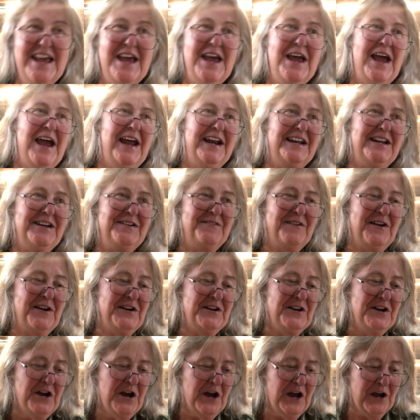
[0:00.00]
At any rate,
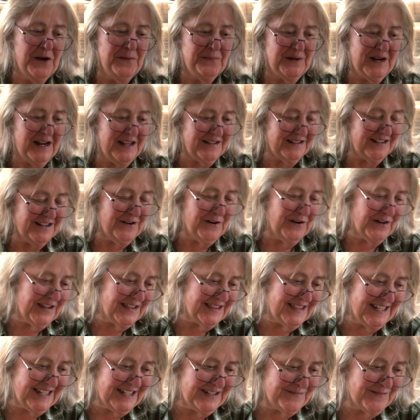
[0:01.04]
but I
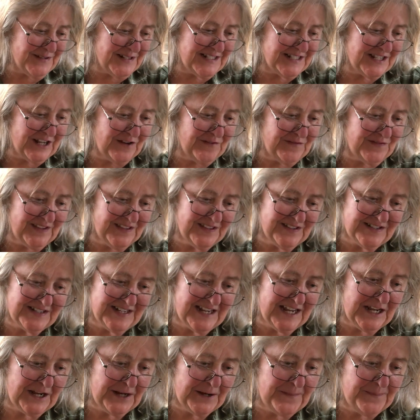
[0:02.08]
got thinking to myself the other
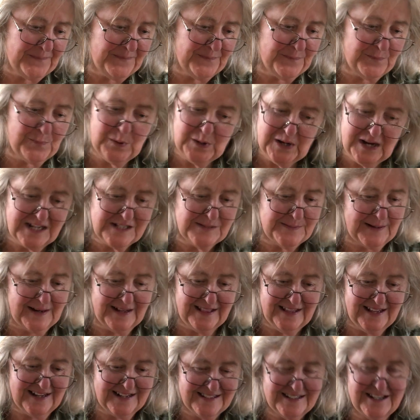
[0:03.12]
day, boy, I spent
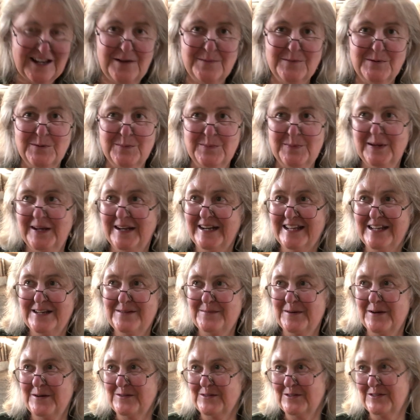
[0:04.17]
a lot of time complaining
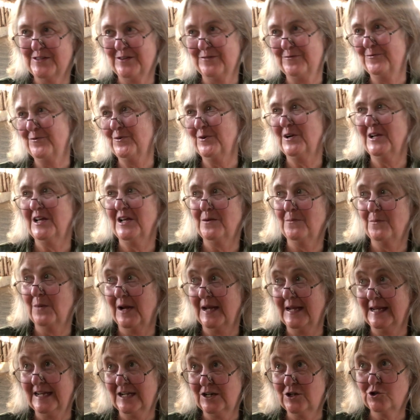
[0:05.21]
about the footing in
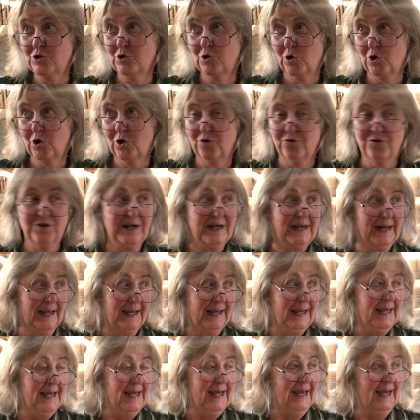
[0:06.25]
my indoor arena.
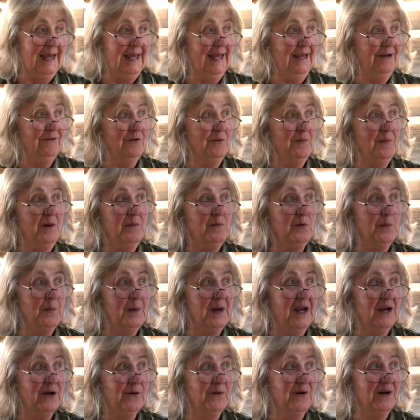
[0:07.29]
And I remember
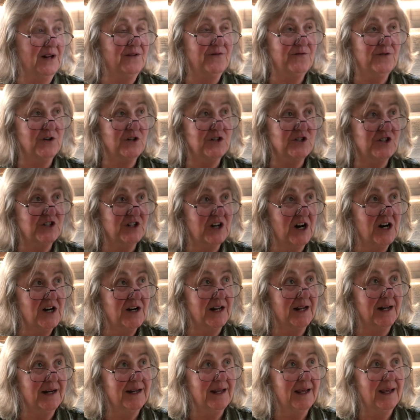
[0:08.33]
back when I first
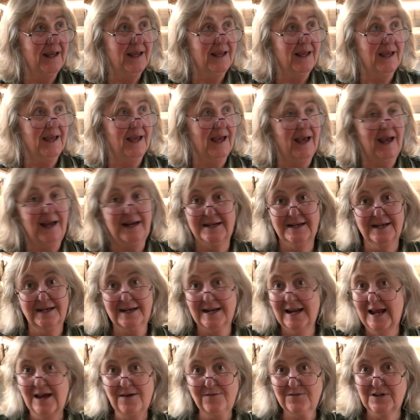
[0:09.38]
started, I
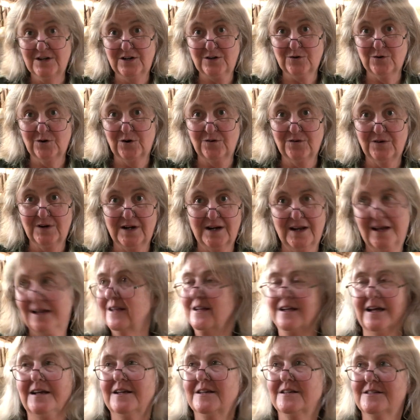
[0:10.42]
didn't have an indoor arena.
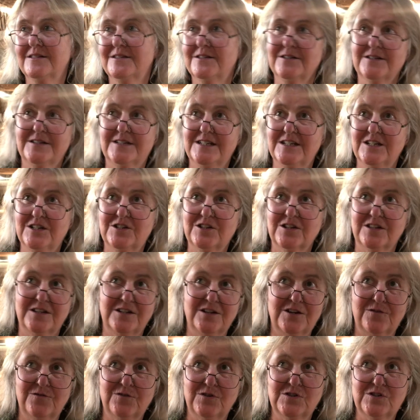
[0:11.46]
I used to teach at the
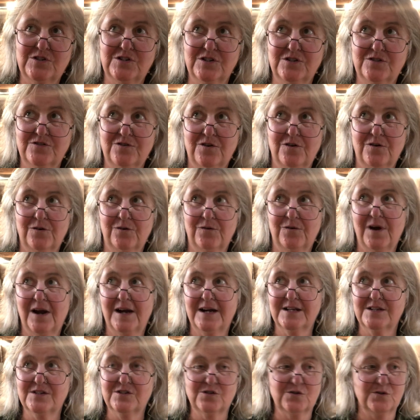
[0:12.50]
University of Toronto
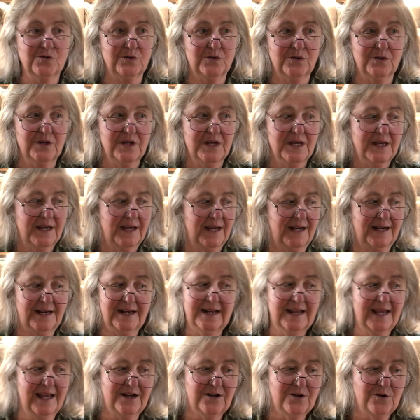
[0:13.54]
Riding School, and
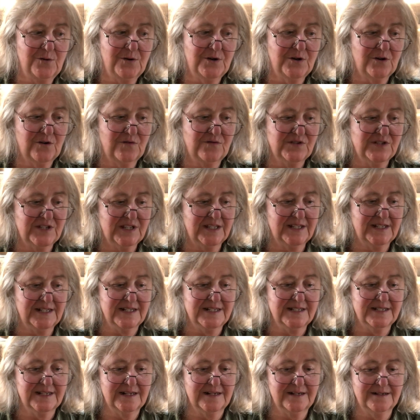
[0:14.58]
it had no indoor
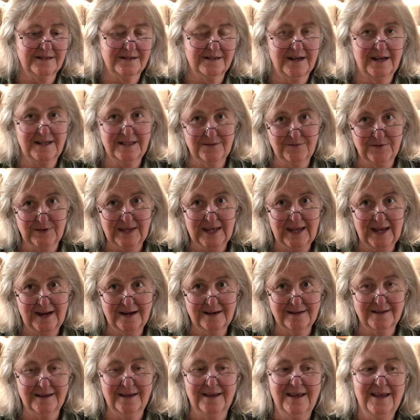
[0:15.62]
facilities, and I live in
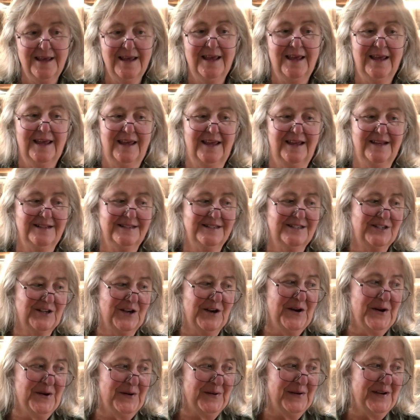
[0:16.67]
Canada. And
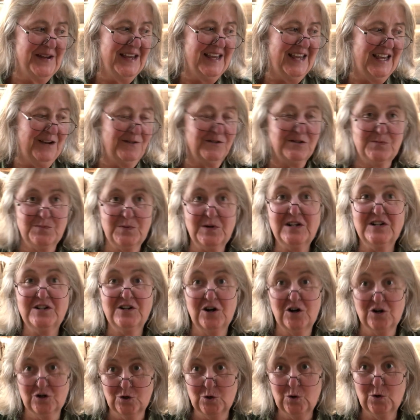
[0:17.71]
so it was pretty
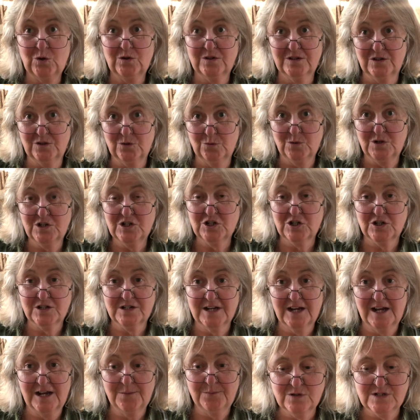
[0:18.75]
darn cold in the winter
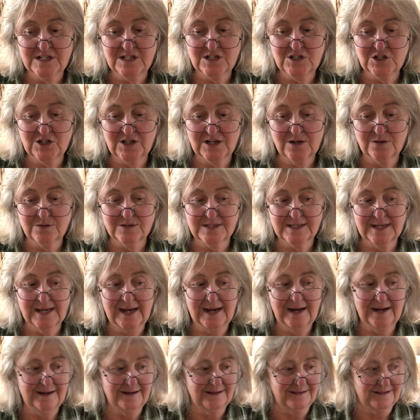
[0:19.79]
time teaching
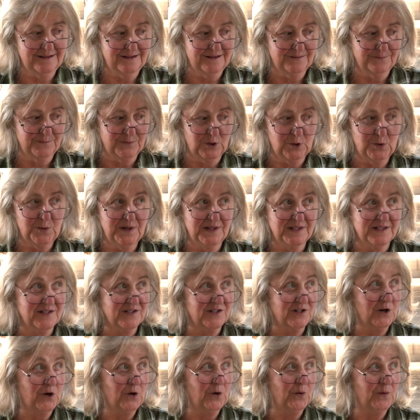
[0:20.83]
outside in the blowing
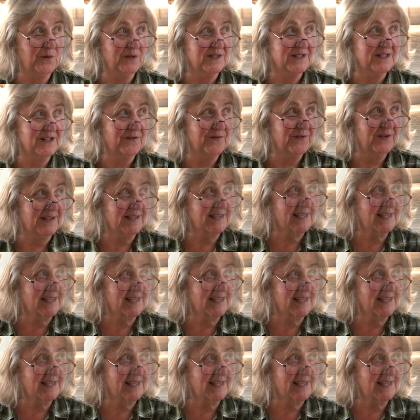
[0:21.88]
snow and stuff like